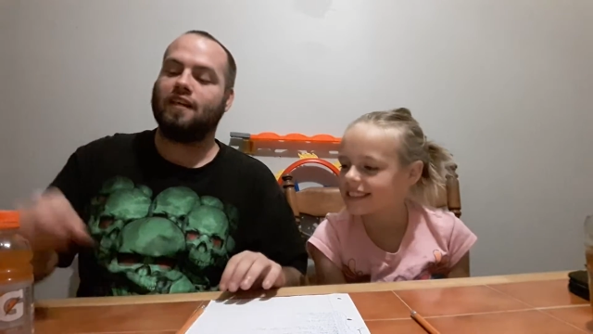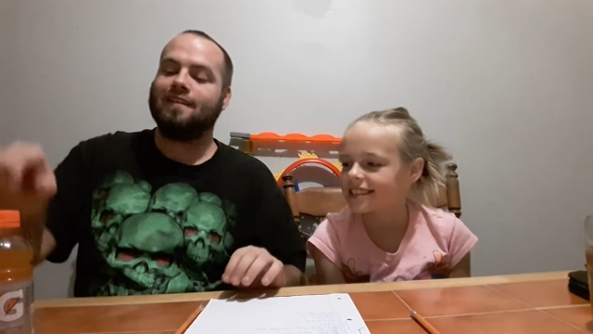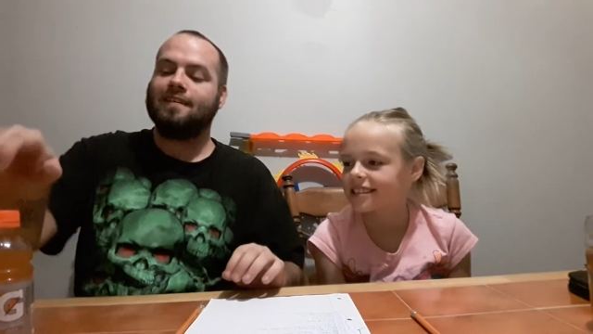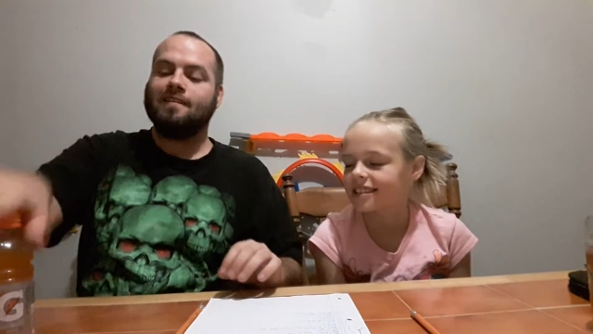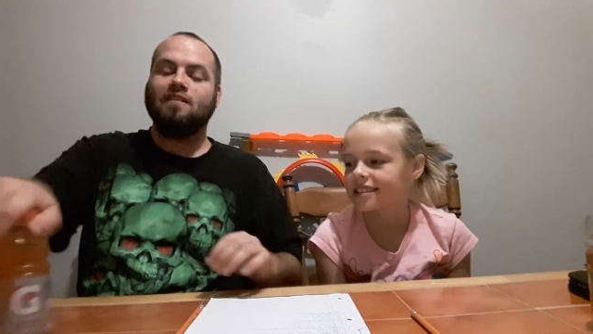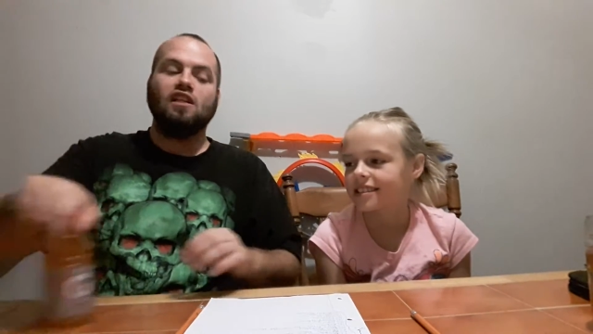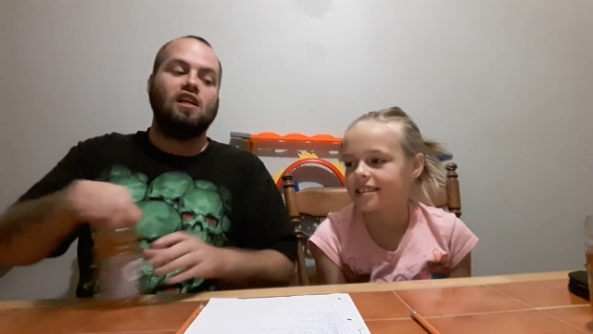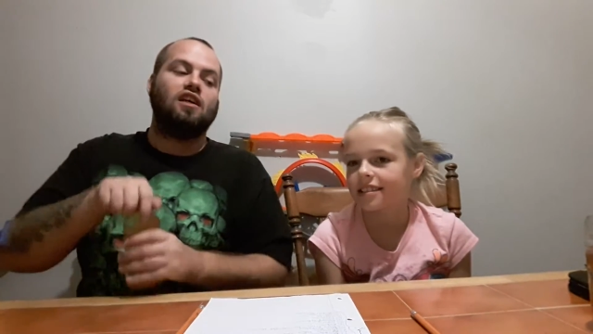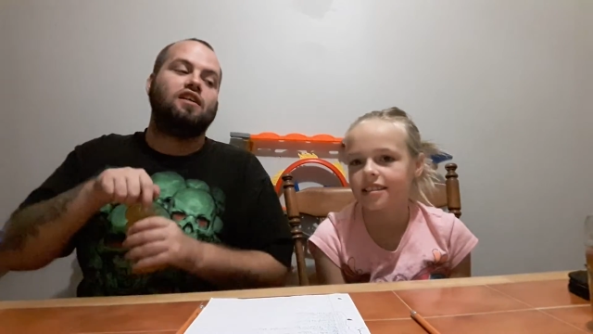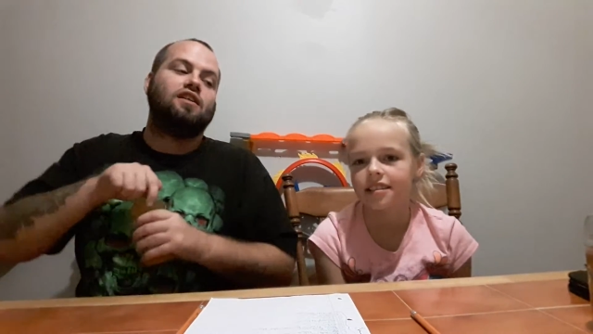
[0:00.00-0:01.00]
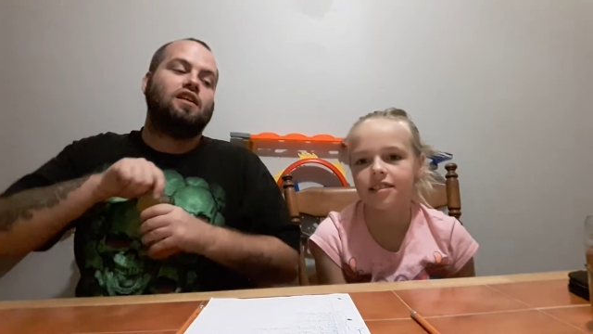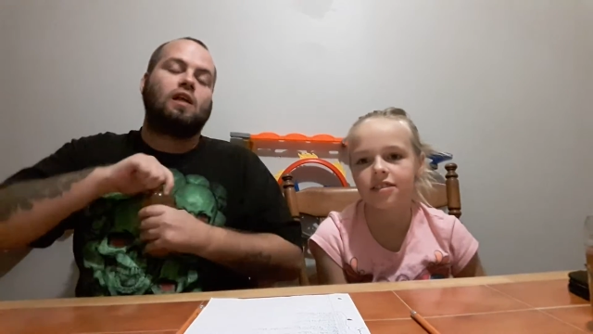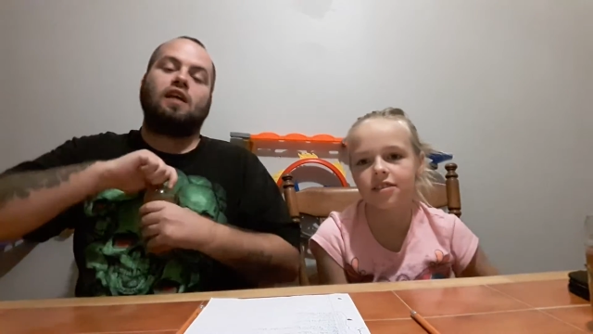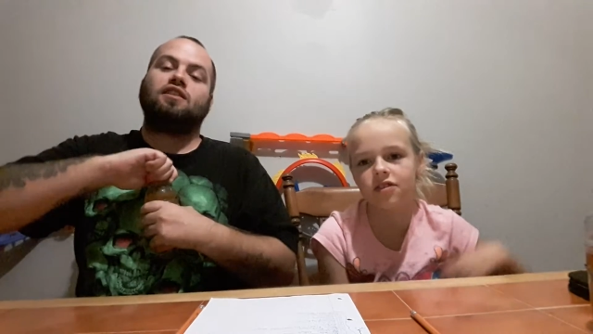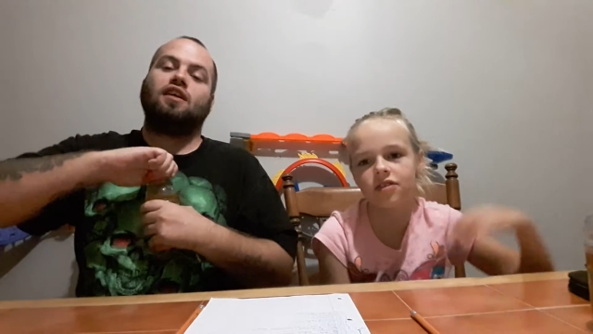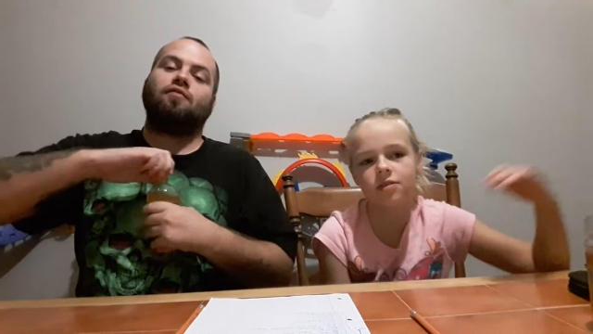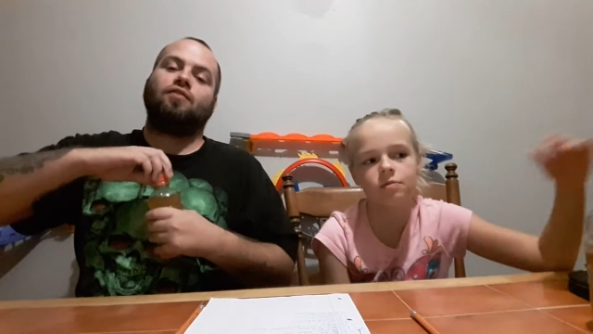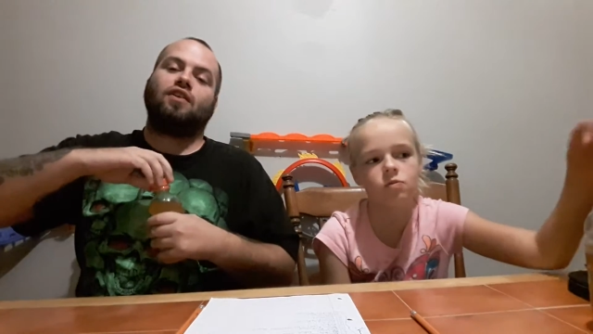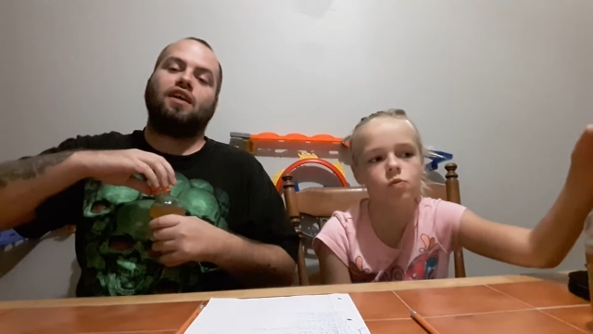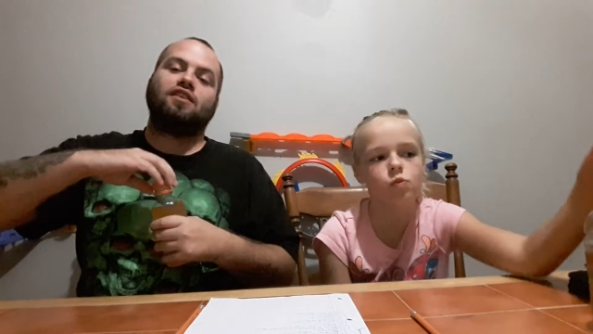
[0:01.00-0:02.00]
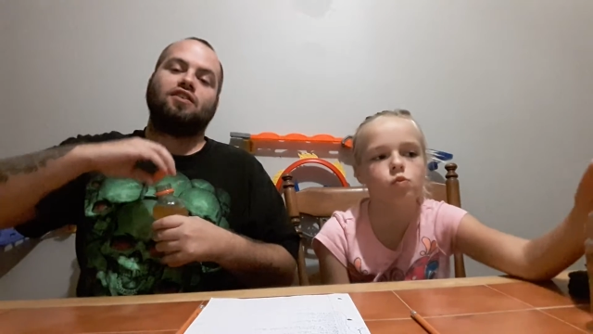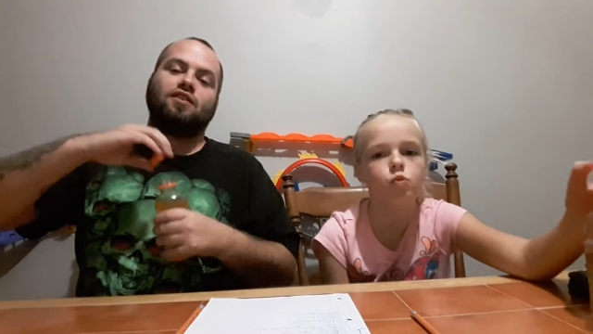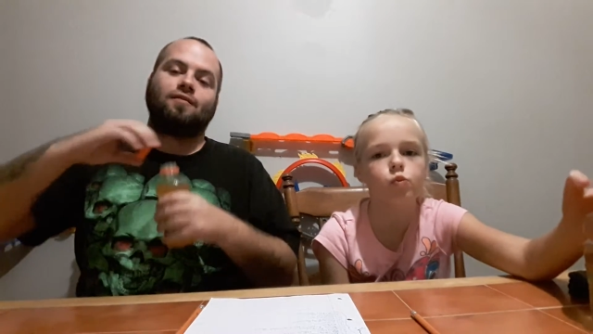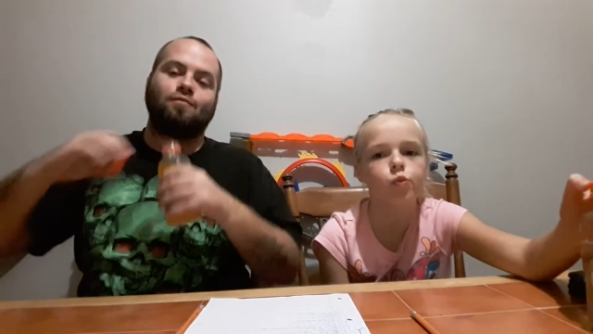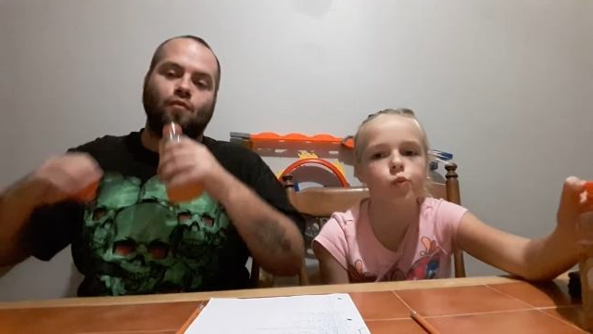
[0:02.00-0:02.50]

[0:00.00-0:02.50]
Speaker 1: it. That's it for this.